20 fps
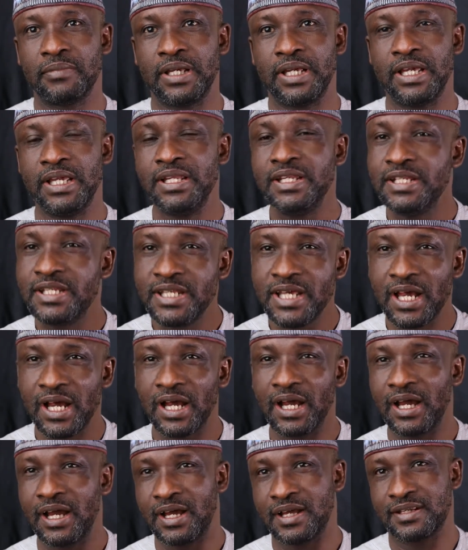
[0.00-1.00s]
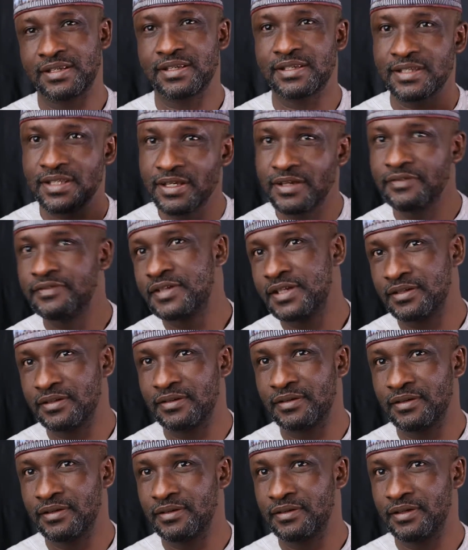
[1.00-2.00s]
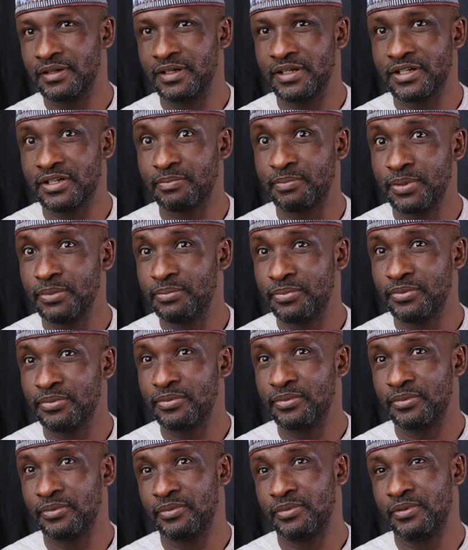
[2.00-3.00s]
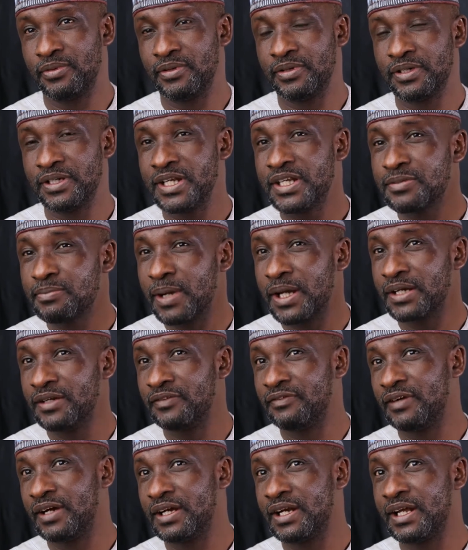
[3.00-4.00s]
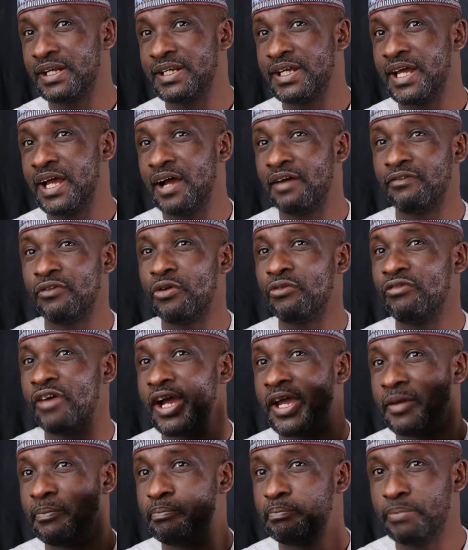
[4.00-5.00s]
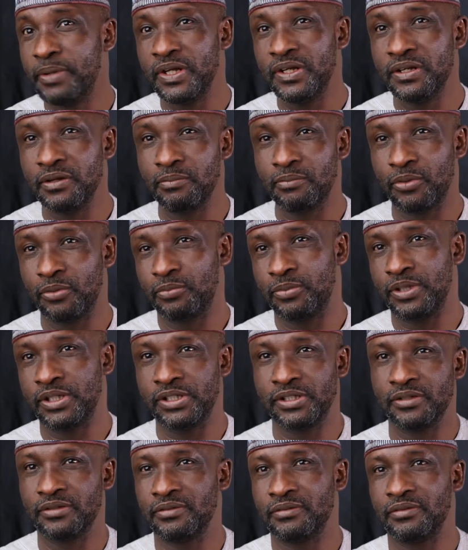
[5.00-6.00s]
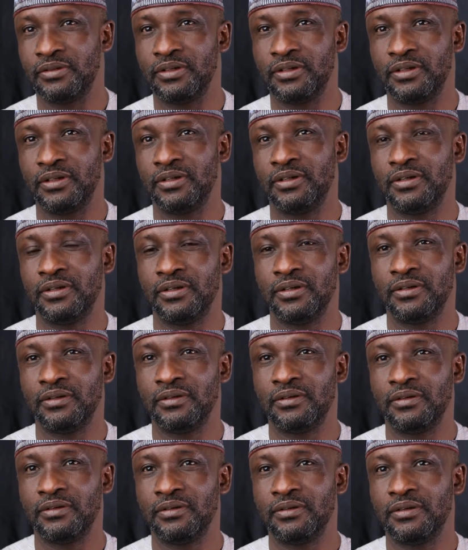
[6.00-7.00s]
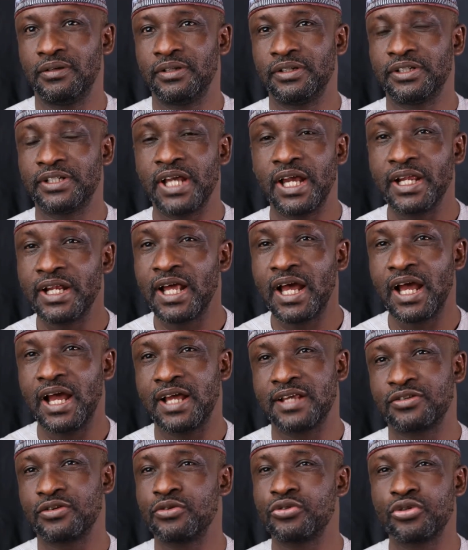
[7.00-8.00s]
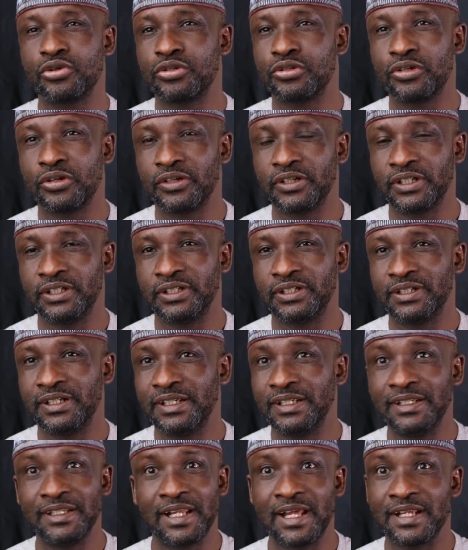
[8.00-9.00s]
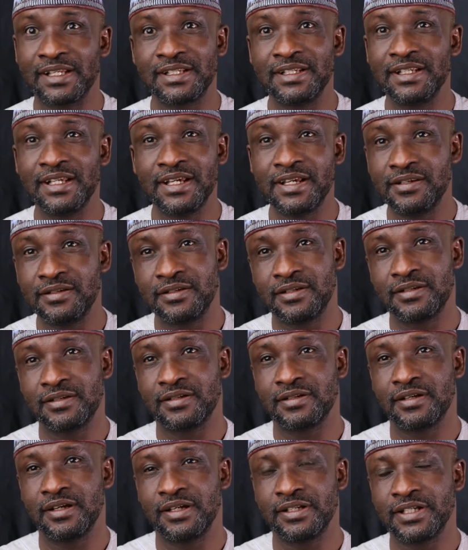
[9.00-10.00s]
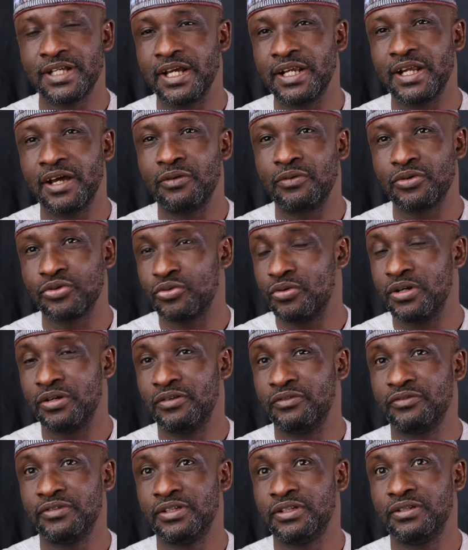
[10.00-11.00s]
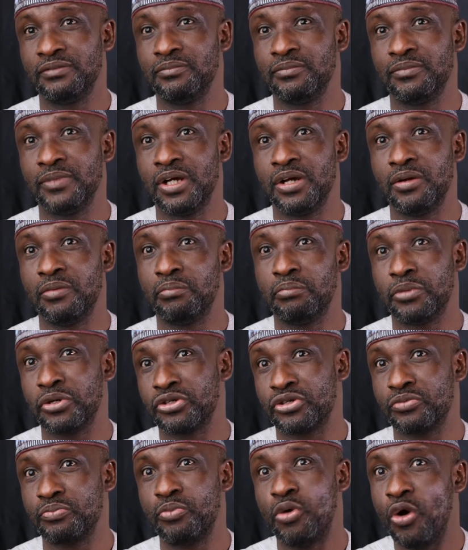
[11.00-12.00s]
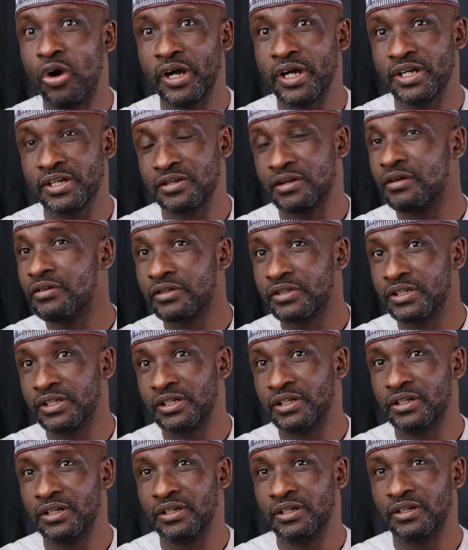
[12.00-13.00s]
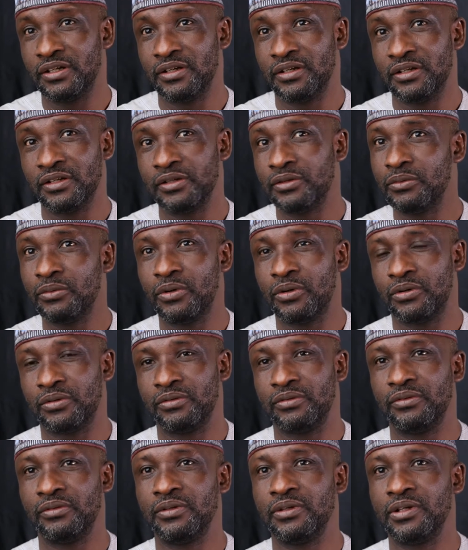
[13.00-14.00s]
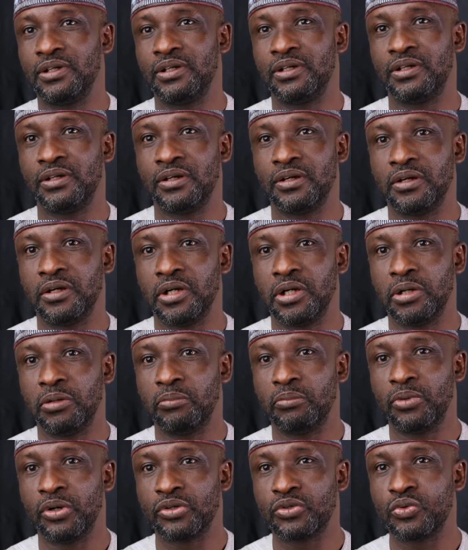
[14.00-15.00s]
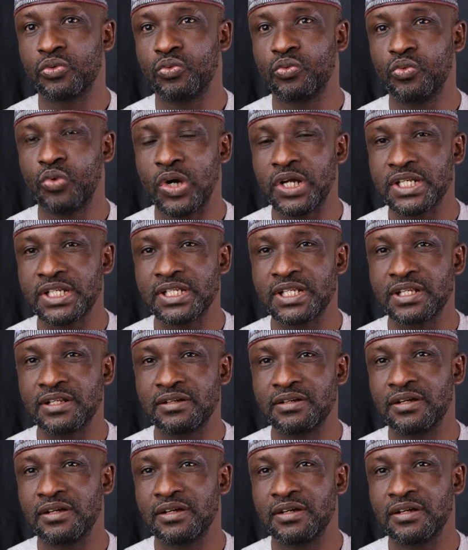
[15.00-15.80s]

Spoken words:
India has saved its people, despite the fact that they have over 1 billion population. China has also done it. In the 1980s, China was one of the most poorest country in the world. But what